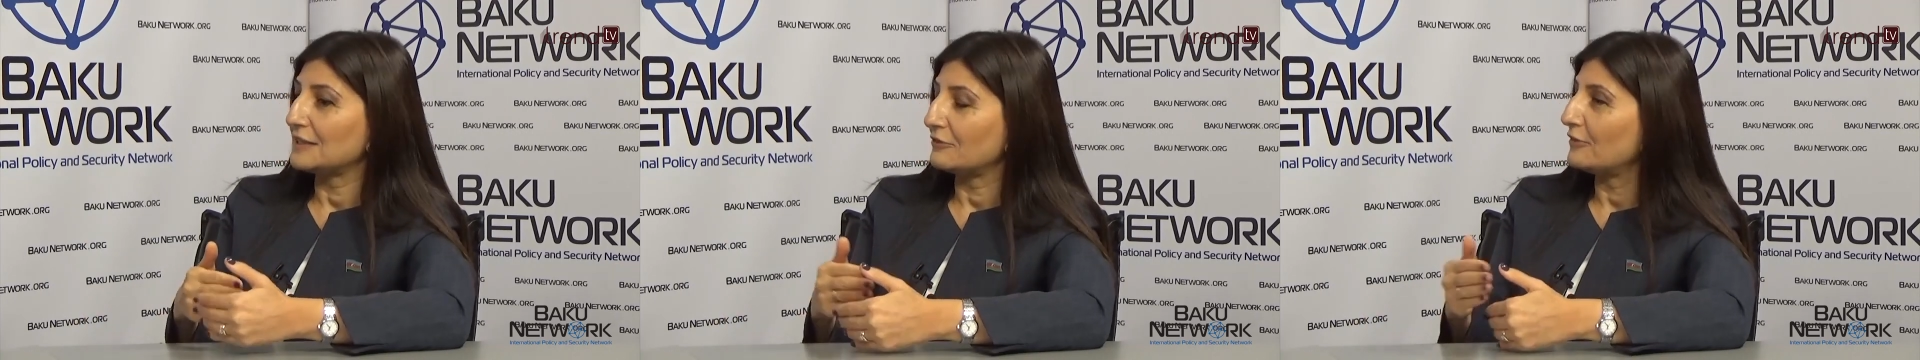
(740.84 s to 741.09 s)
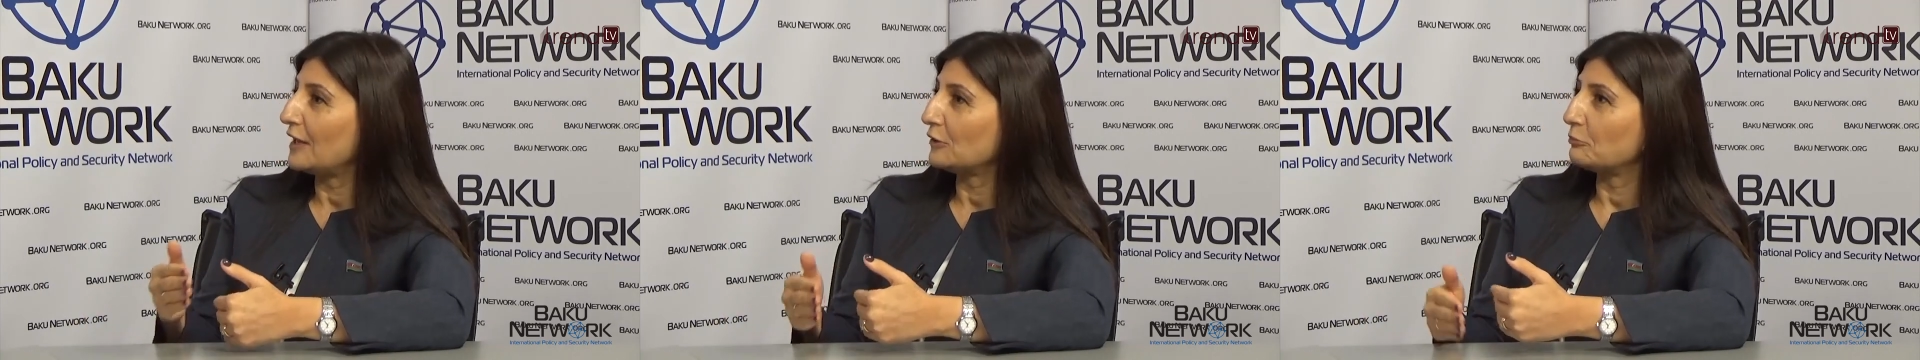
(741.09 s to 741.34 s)

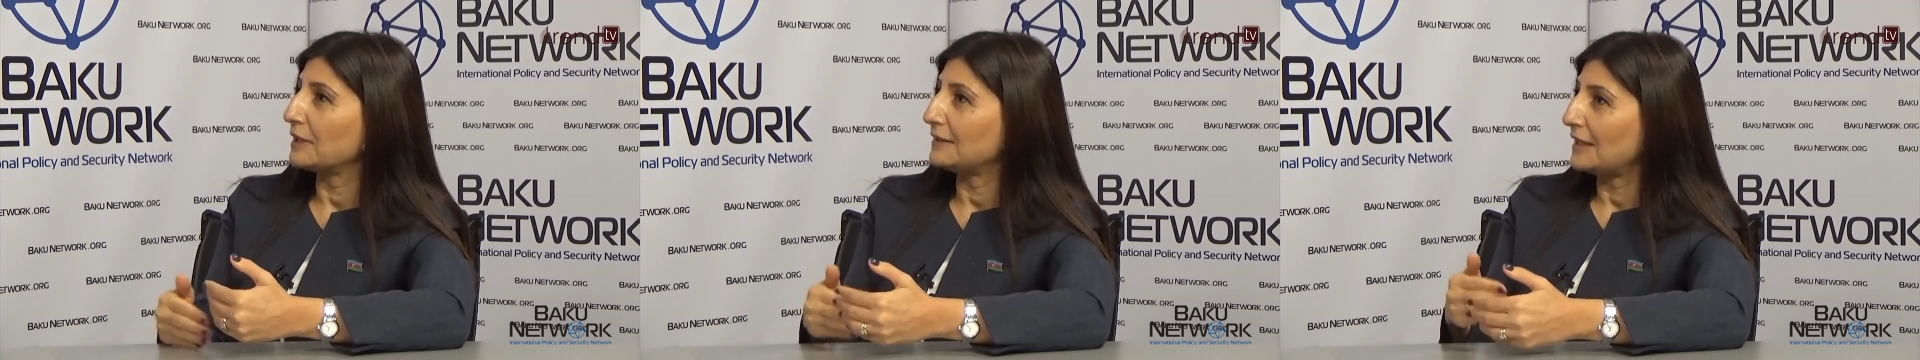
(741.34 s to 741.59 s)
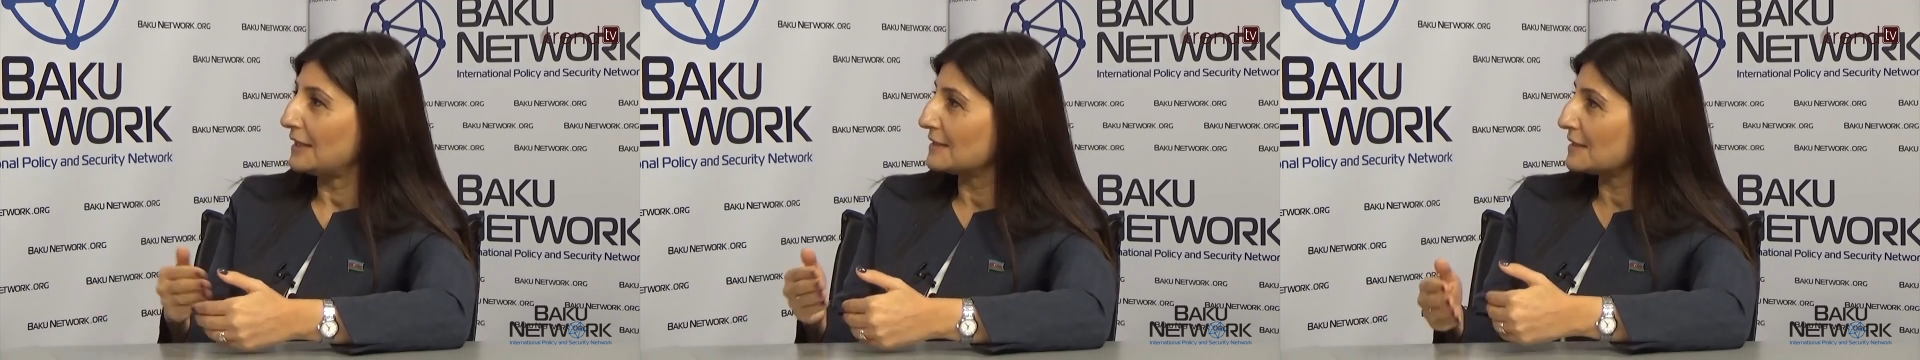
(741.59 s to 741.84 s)
development
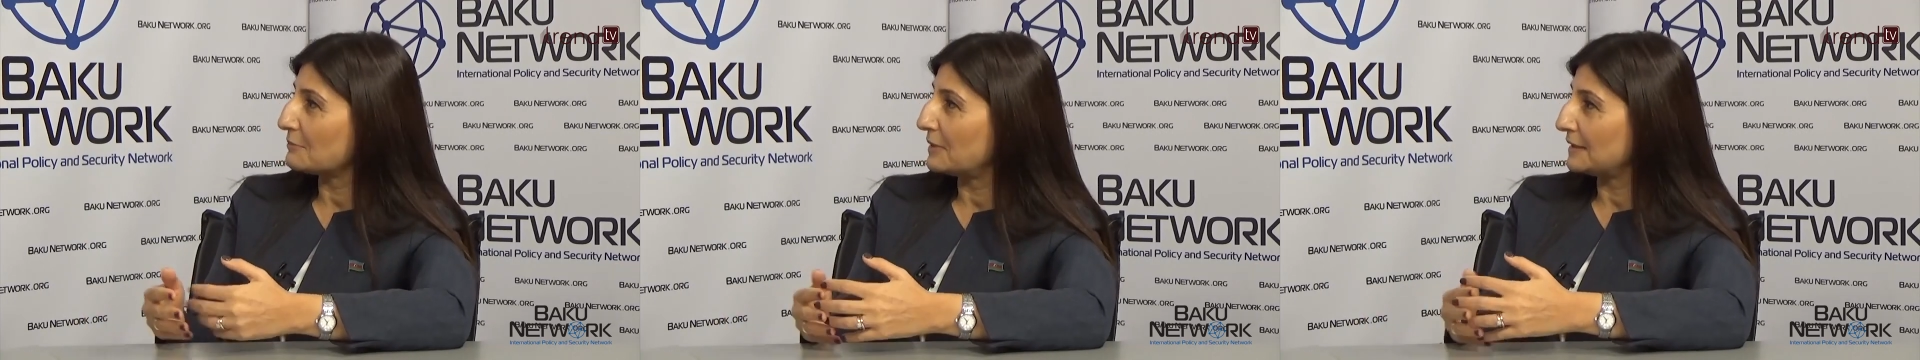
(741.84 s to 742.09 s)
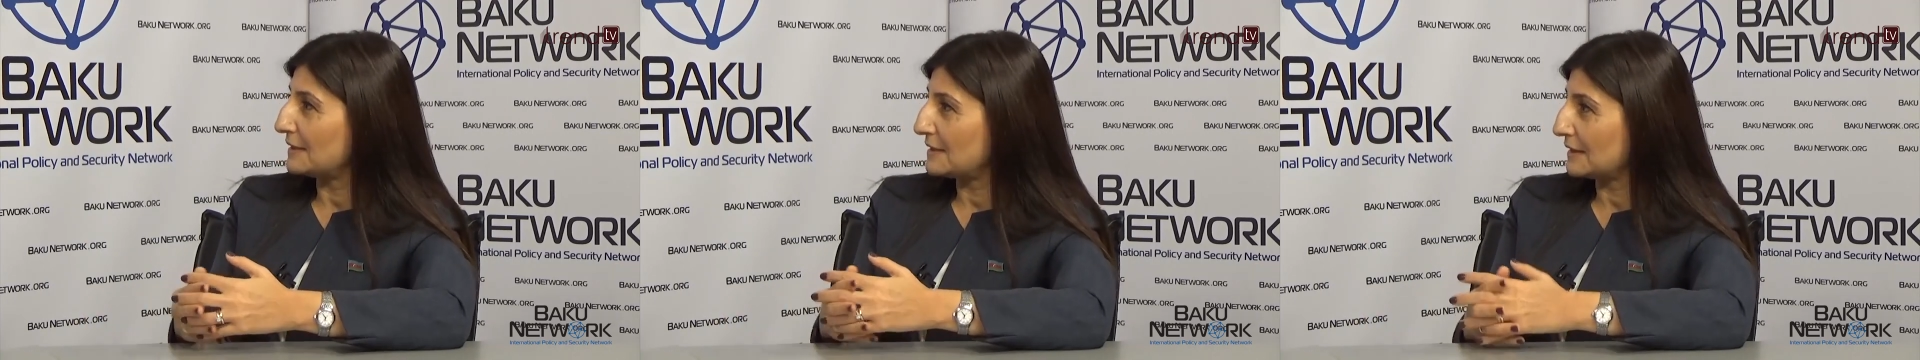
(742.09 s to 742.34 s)
in the
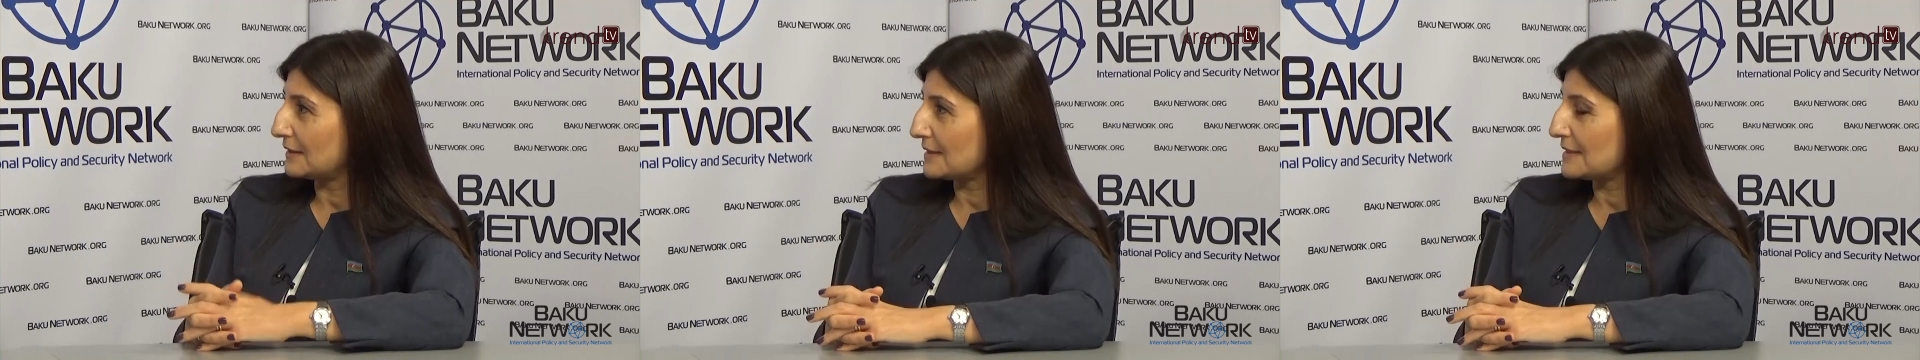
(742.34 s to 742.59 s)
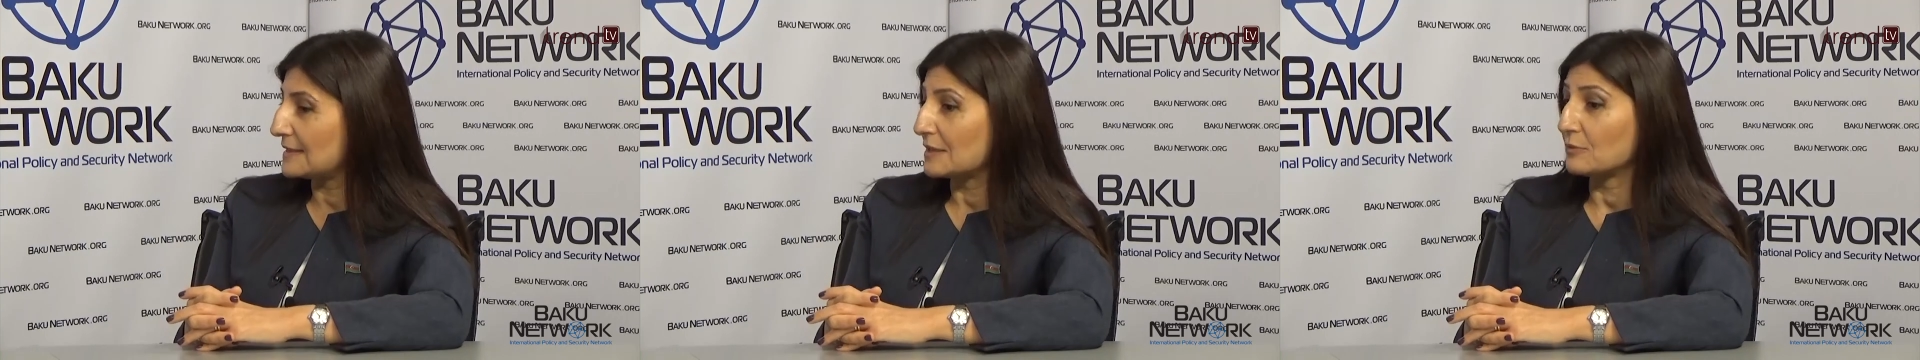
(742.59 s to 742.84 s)
political
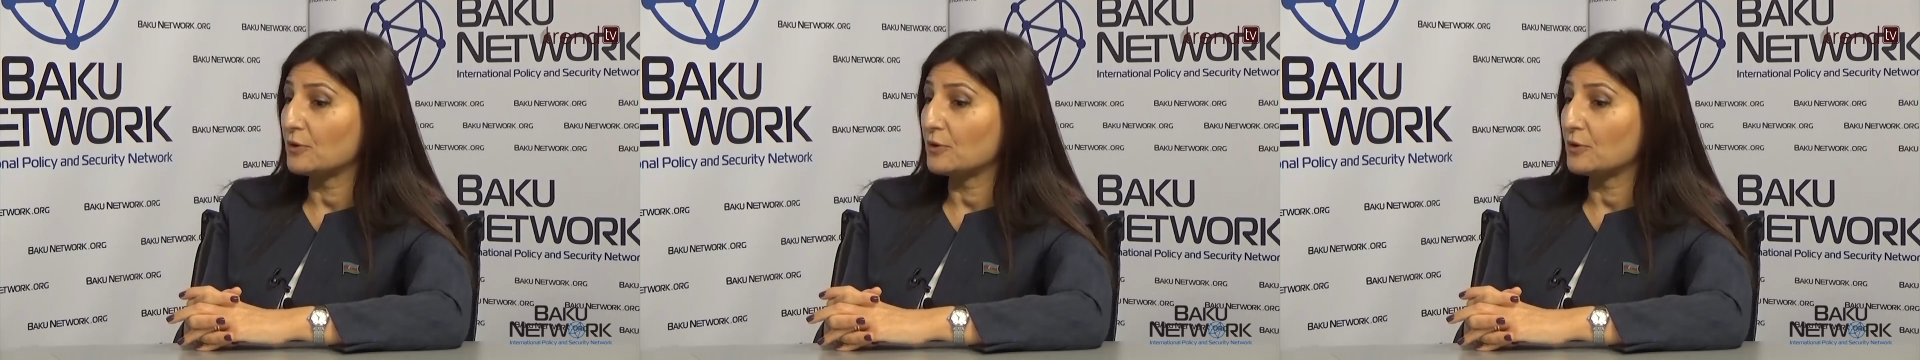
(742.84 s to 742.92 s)
system.